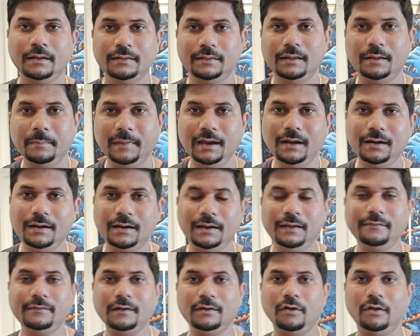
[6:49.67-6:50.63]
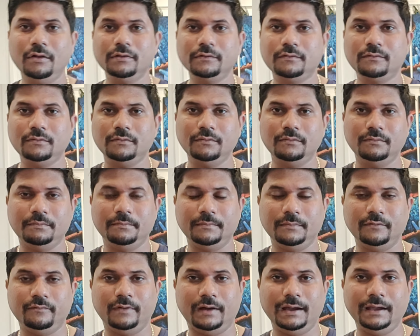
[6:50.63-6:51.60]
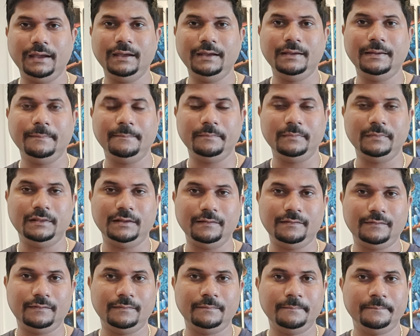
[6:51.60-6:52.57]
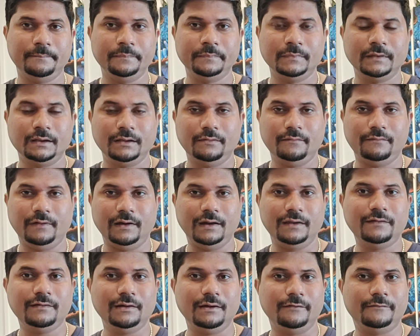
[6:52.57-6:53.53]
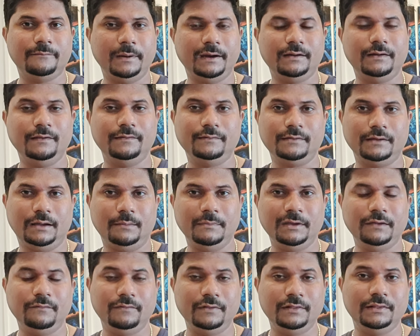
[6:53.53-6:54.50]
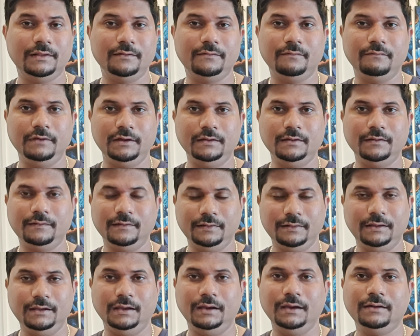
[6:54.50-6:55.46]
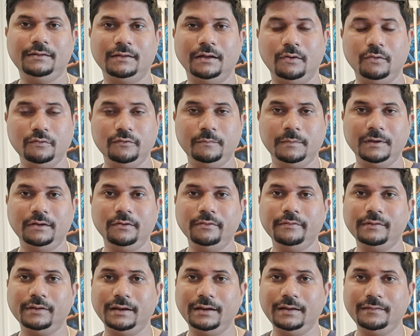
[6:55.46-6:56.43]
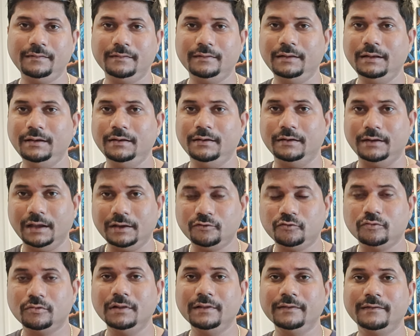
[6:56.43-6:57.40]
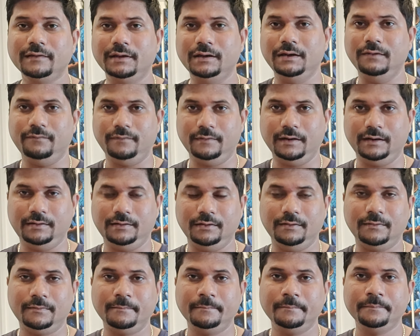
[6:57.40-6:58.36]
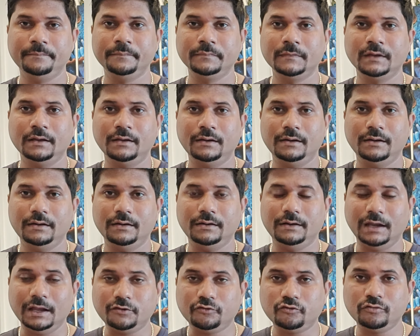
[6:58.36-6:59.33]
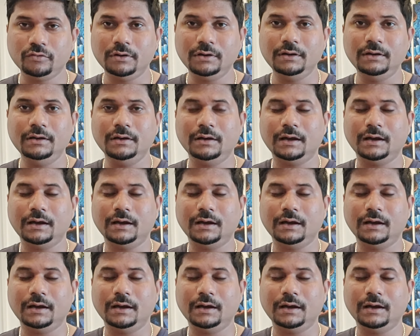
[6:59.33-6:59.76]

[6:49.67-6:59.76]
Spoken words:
The main reason also why this financial aspect is coming with this Venus in the 8th house, because it's the natural significator, natural